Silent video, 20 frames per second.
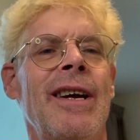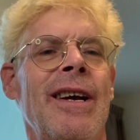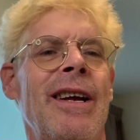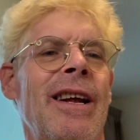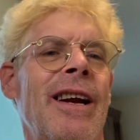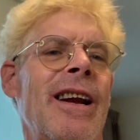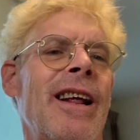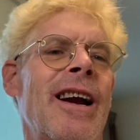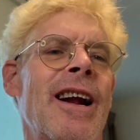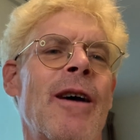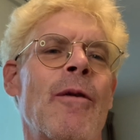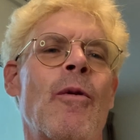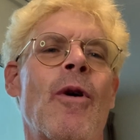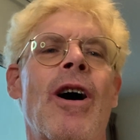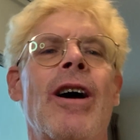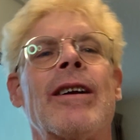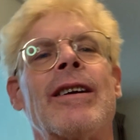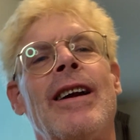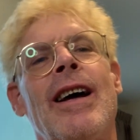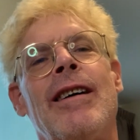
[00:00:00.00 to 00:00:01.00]
then I
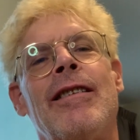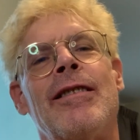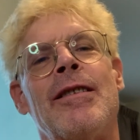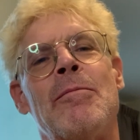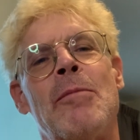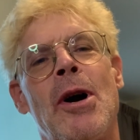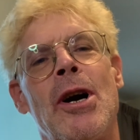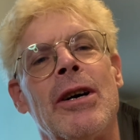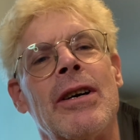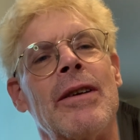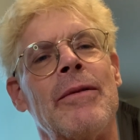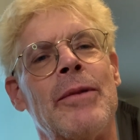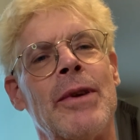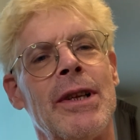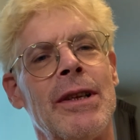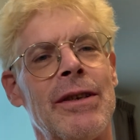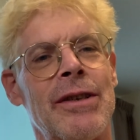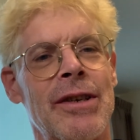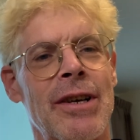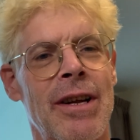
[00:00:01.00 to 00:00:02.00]
walk down to Market
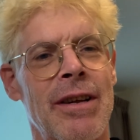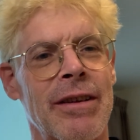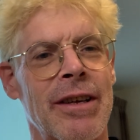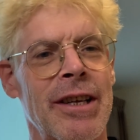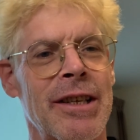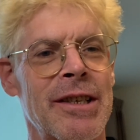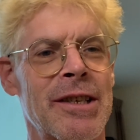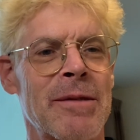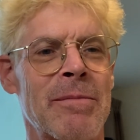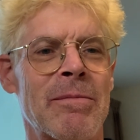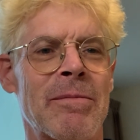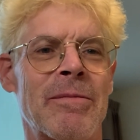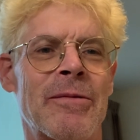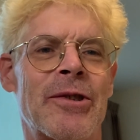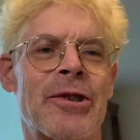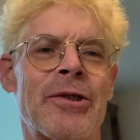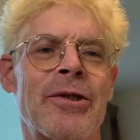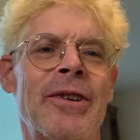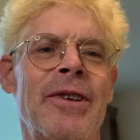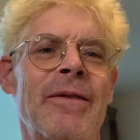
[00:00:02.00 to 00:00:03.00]
Village and I'll get some
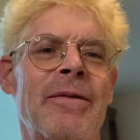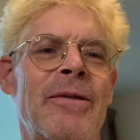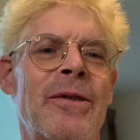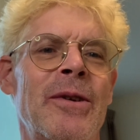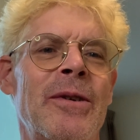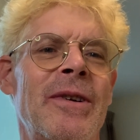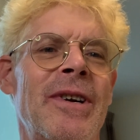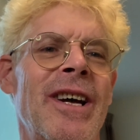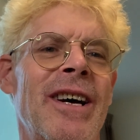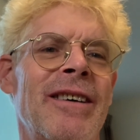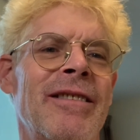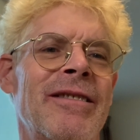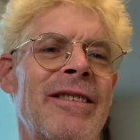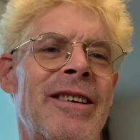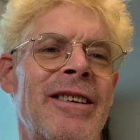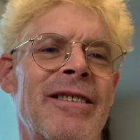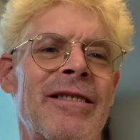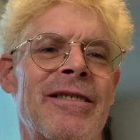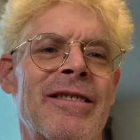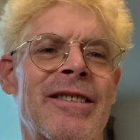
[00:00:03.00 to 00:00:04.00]
street food down
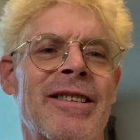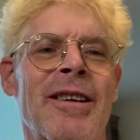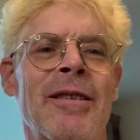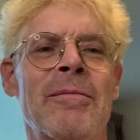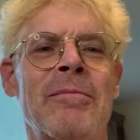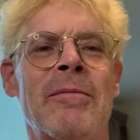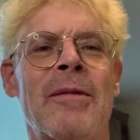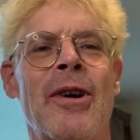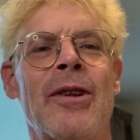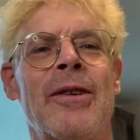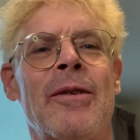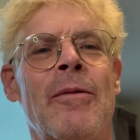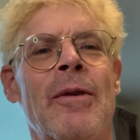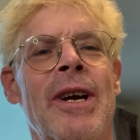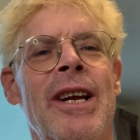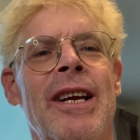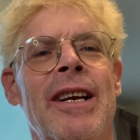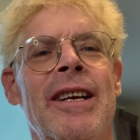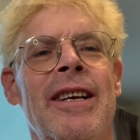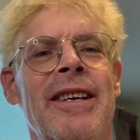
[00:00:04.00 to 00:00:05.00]
there or something on the
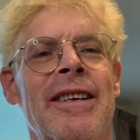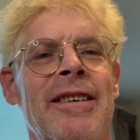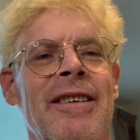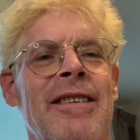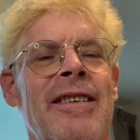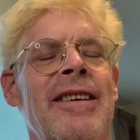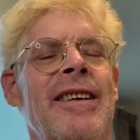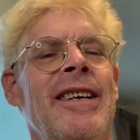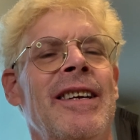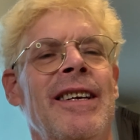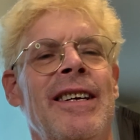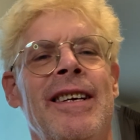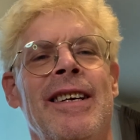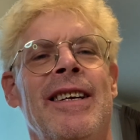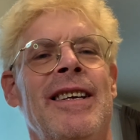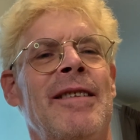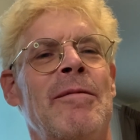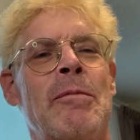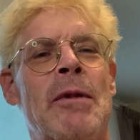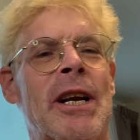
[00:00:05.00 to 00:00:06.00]
way, or
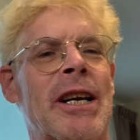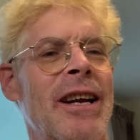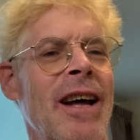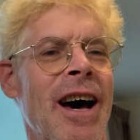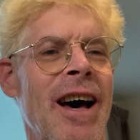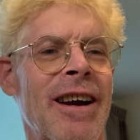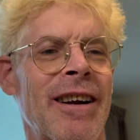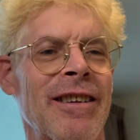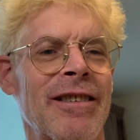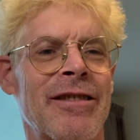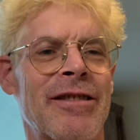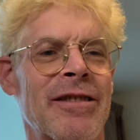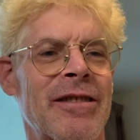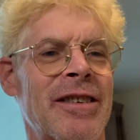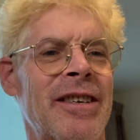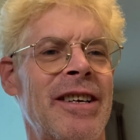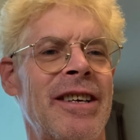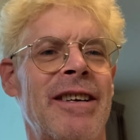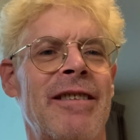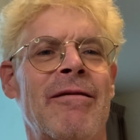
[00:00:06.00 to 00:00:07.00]
McDonald's, or
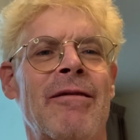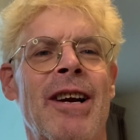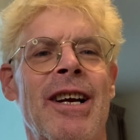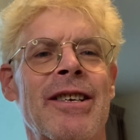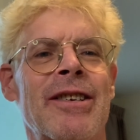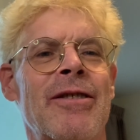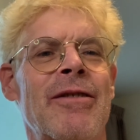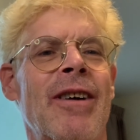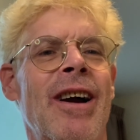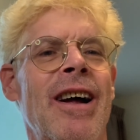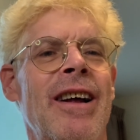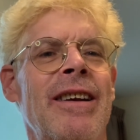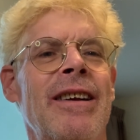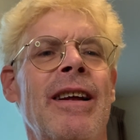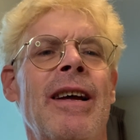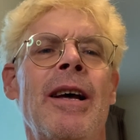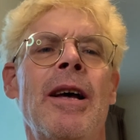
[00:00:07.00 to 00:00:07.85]
hit a restaurant.